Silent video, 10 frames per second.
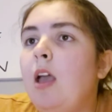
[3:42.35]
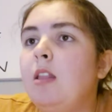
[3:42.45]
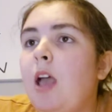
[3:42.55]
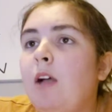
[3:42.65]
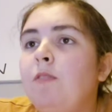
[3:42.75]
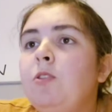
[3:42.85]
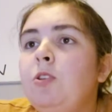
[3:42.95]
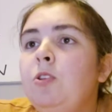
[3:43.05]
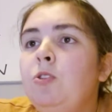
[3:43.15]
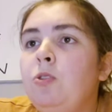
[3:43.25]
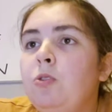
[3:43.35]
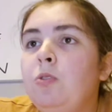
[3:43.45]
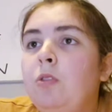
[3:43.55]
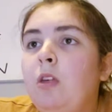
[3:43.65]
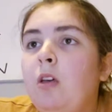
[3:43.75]
And after you
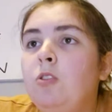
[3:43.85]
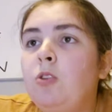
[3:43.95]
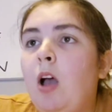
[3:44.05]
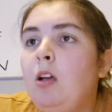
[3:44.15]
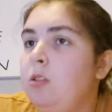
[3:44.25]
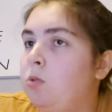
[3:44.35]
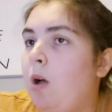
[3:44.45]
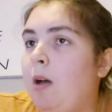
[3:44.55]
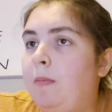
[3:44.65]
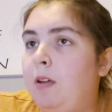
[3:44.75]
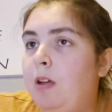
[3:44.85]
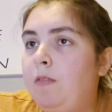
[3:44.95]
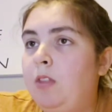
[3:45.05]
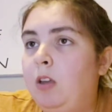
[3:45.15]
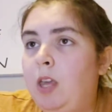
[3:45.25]
do the drug swab
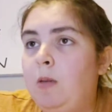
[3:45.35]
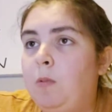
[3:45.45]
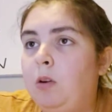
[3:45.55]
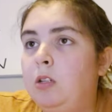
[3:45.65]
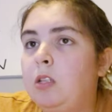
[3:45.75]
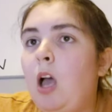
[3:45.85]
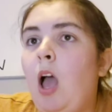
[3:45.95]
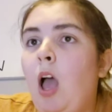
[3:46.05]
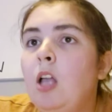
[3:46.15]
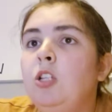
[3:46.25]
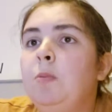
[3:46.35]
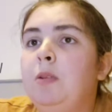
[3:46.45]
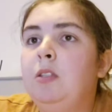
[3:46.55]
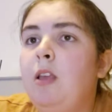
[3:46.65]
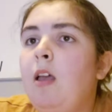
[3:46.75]
of the keyboards,
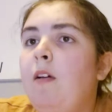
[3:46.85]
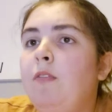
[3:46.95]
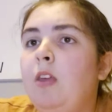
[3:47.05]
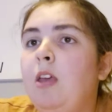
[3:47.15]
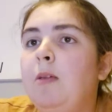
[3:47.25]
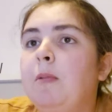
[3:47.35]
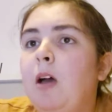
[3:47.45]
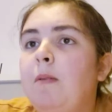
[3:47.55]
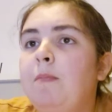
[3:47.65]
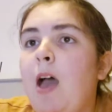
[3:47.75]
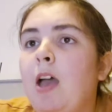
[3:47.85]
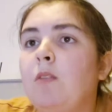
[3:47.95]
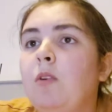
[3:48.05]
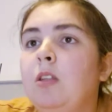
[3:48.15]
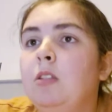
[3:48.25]
100% of them come
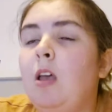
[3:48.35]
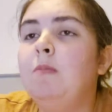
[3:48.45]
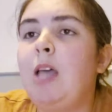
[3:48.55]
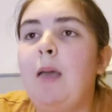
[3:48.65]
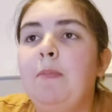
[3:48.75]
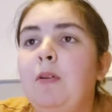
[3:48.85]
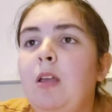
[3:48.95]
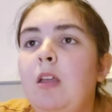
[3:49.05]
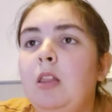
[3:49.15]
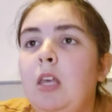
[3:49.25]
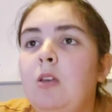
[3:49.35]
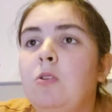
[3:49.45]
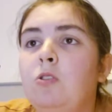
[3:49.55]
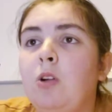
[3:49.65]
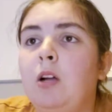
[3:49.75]
back with some type of
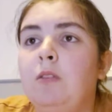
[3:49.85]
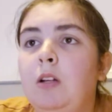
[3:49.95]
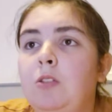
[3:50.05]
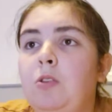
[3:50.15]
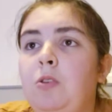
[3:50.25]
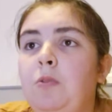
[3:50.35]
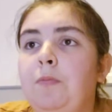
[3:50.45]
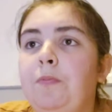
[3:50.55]
illegal drug residue.